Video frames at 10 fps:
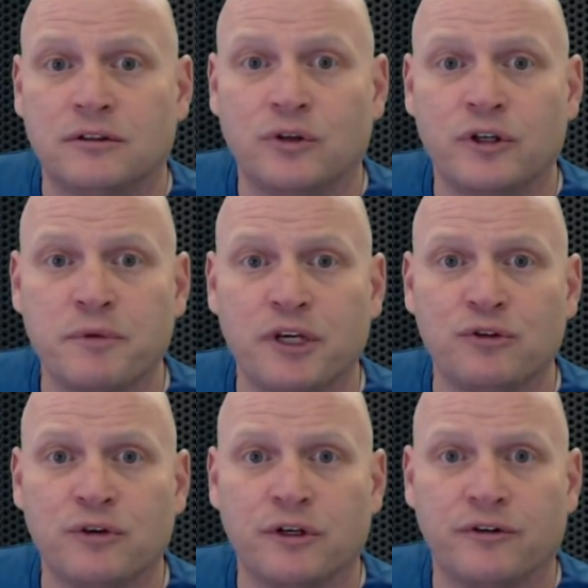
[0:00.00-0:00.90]
So here's my
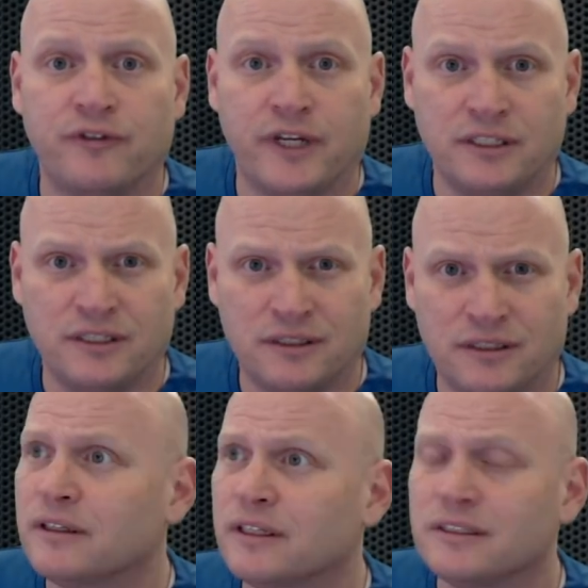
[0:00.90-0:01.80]
user interface.
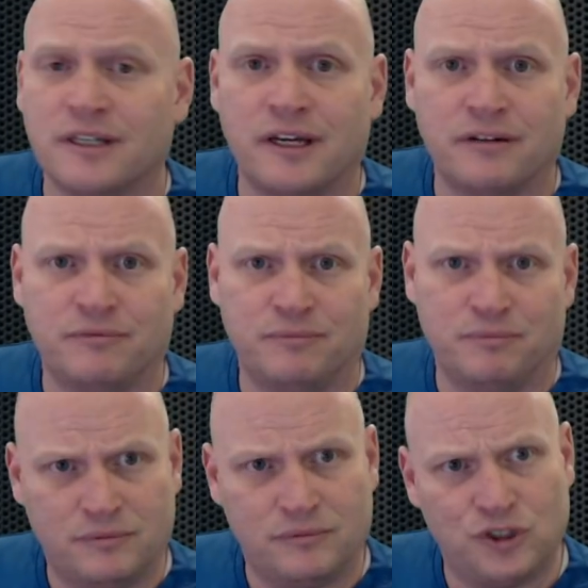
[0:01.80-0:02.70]
It's kind of
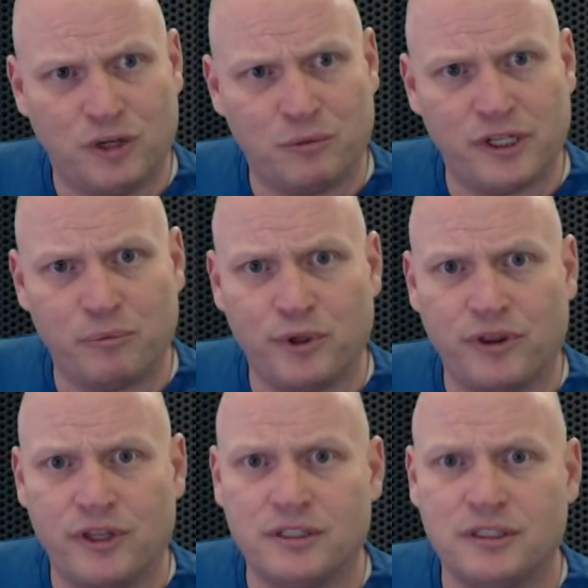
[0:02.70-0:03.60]
jumbled up
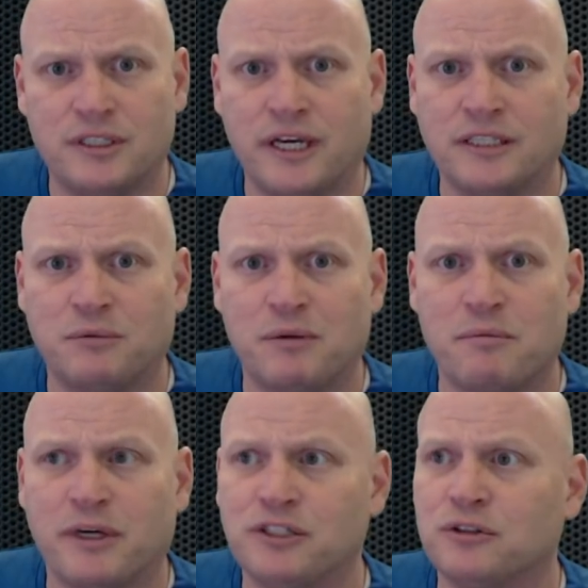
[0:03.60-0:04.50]
with this text.
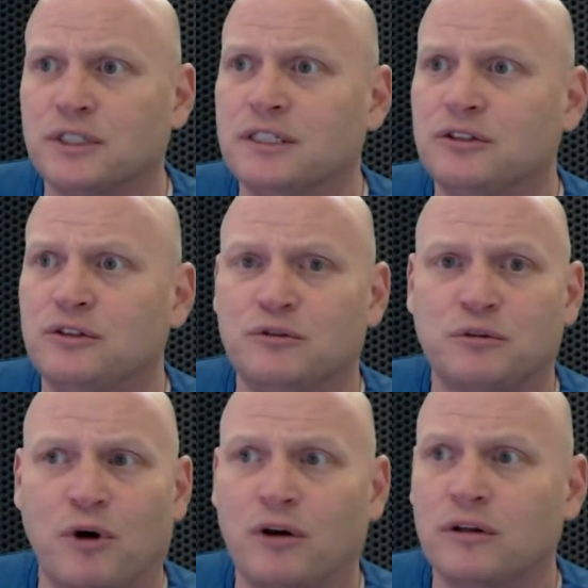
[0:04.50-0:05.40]
Maybe my screen is too
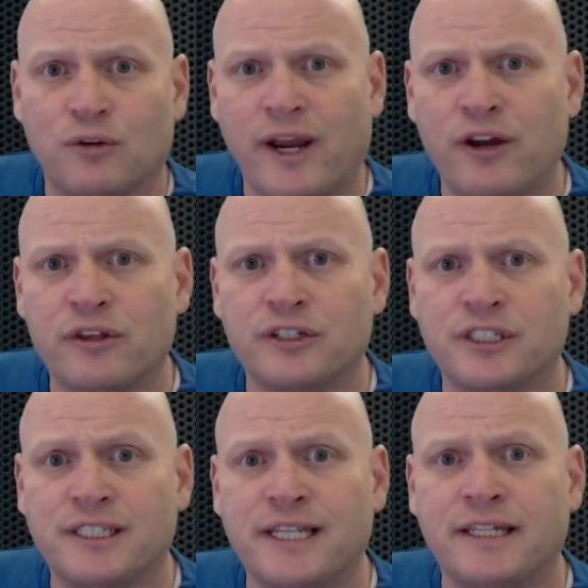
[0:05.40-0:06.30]
small. Right here,
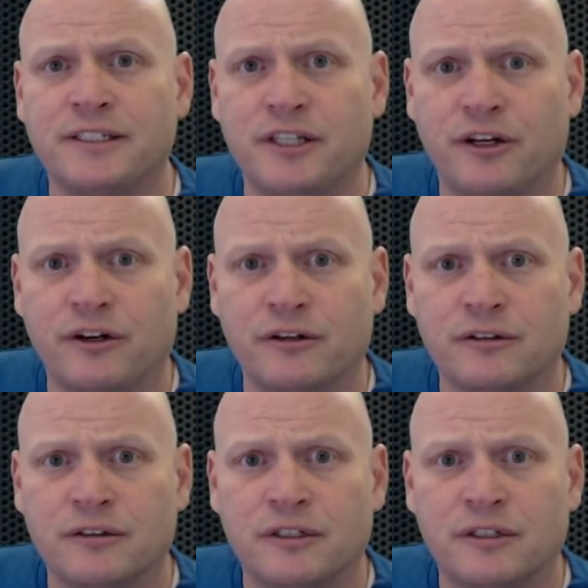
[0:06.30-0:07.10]
there's a settings gear.